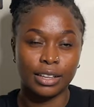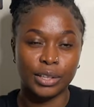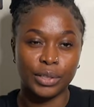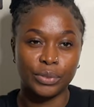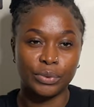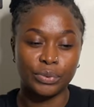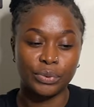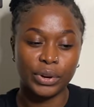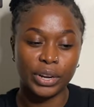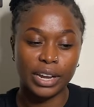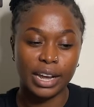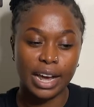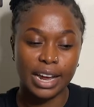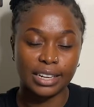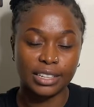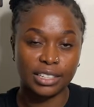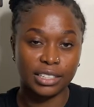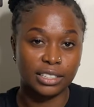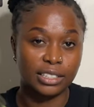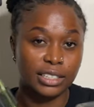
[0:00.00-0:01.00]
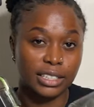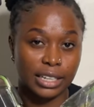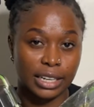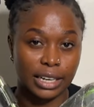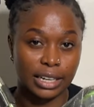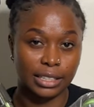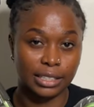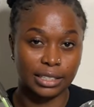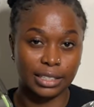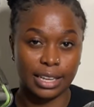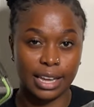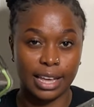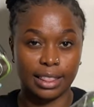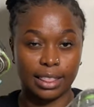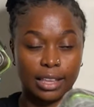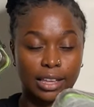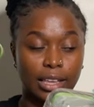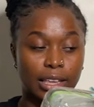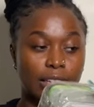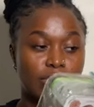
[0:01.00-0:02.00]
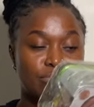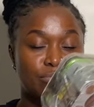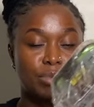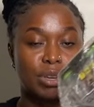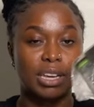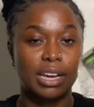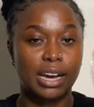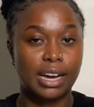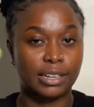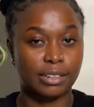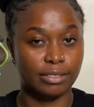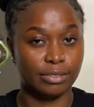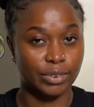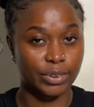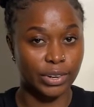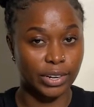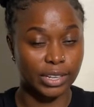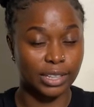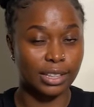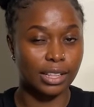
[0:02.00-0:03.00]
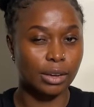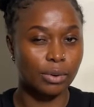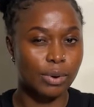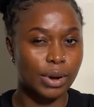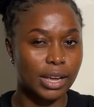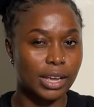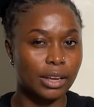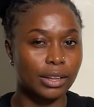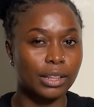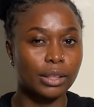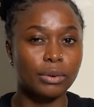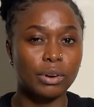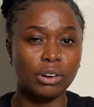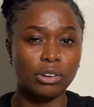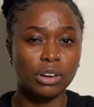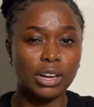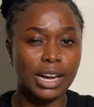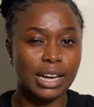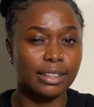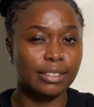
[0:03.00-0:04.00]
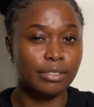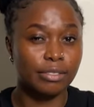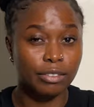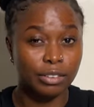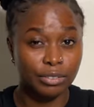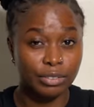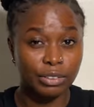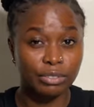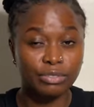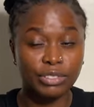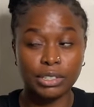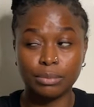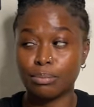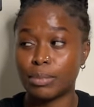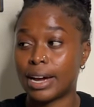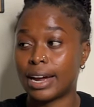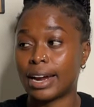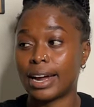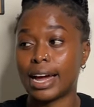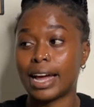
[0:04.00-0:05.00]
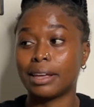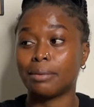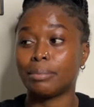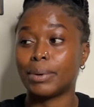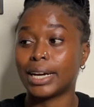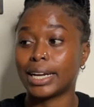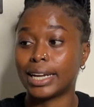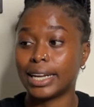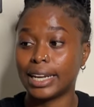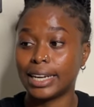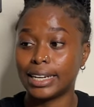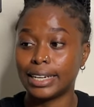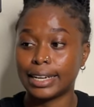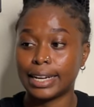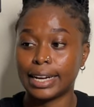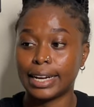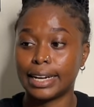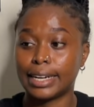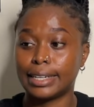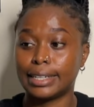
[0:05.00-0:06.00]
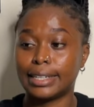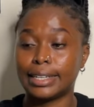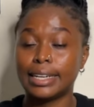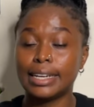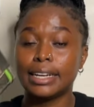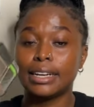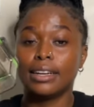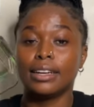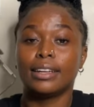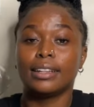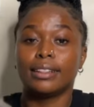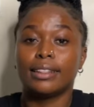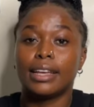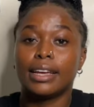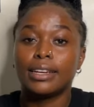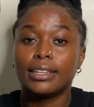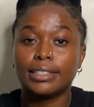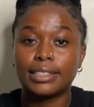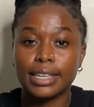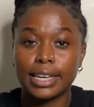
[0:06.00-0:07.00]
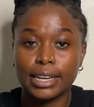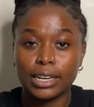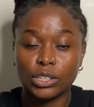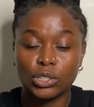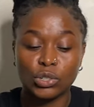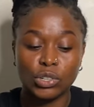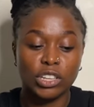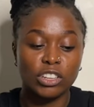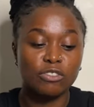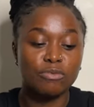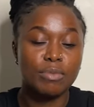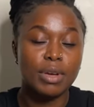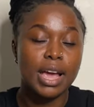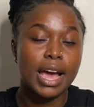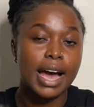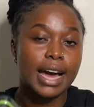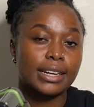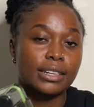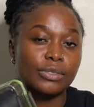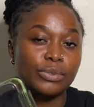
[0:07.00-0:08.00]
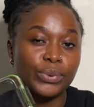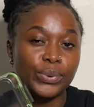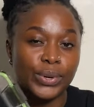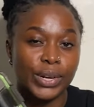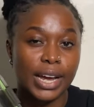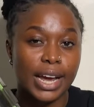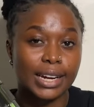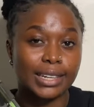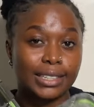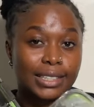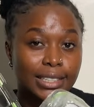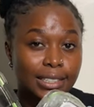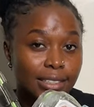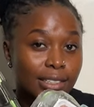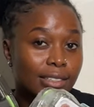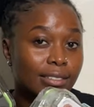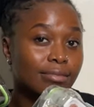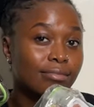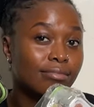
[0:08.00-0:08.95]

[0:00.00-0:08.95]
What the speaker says: 300 shillings. Yeah, they gave me at they were going at 350, but I bargained and they decided to give me at 300